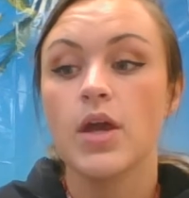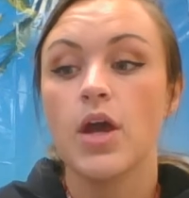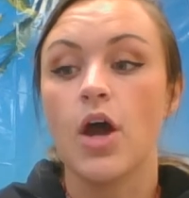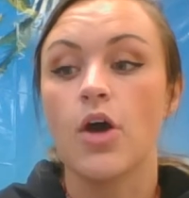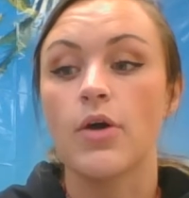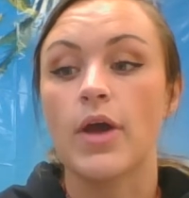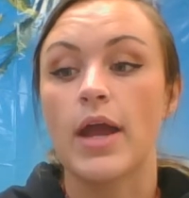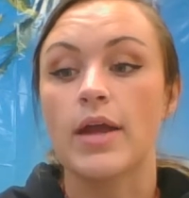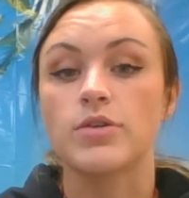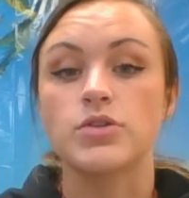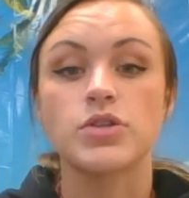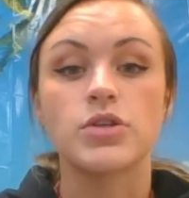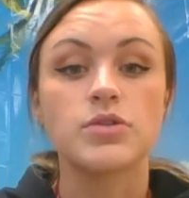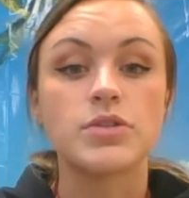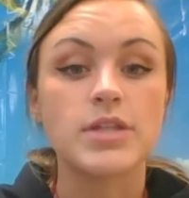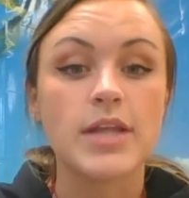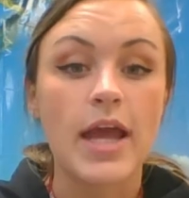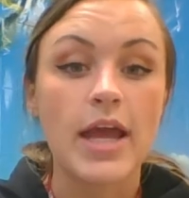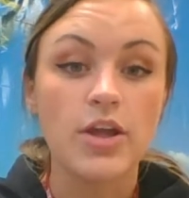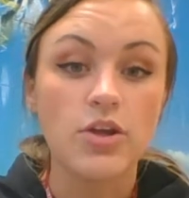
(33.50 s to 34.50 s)
Okay, so
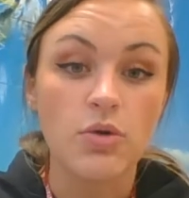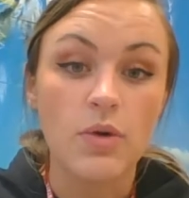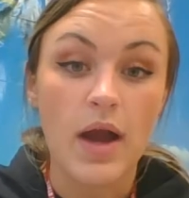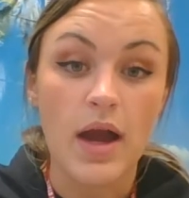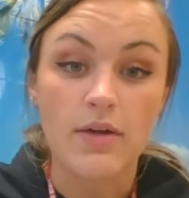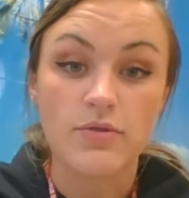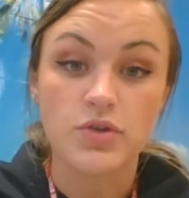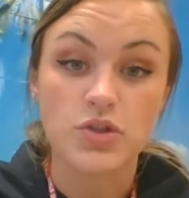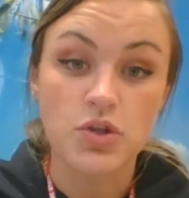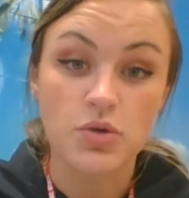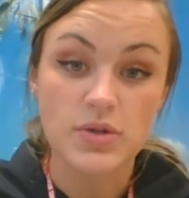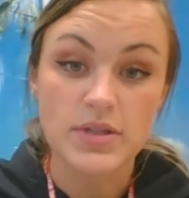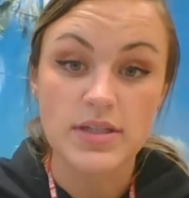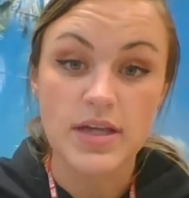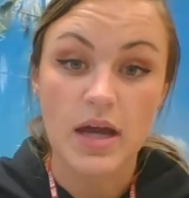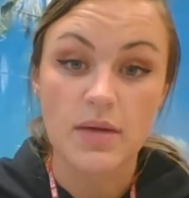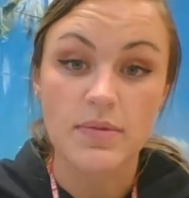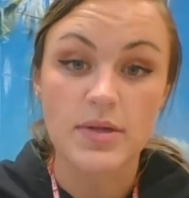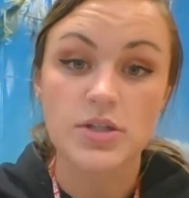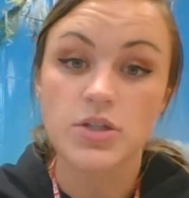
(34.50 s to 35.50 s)
today you have 2
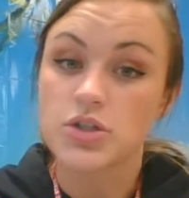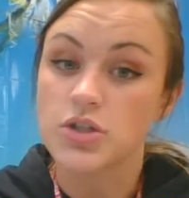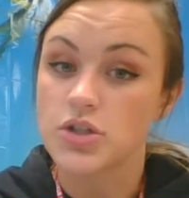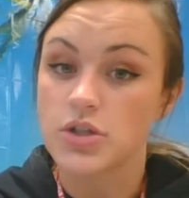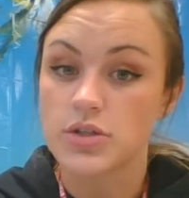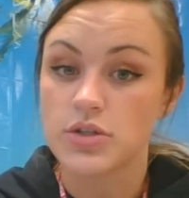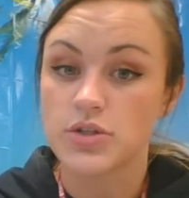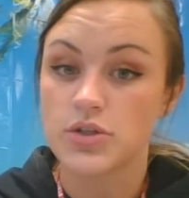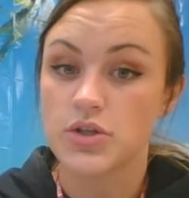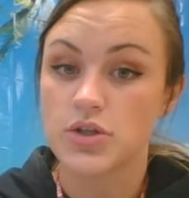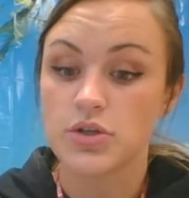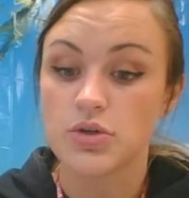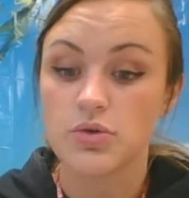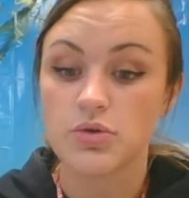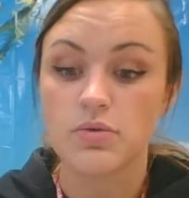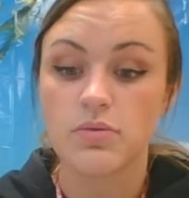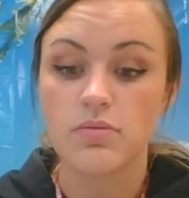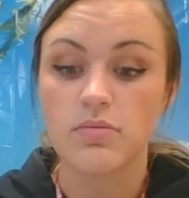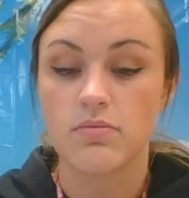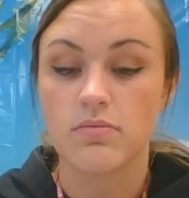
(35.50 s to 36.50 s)
assignments, just
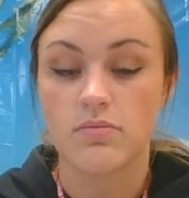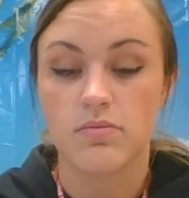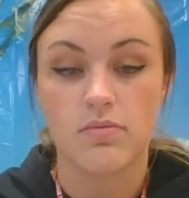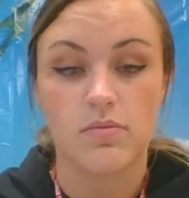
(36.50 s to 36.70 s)
2.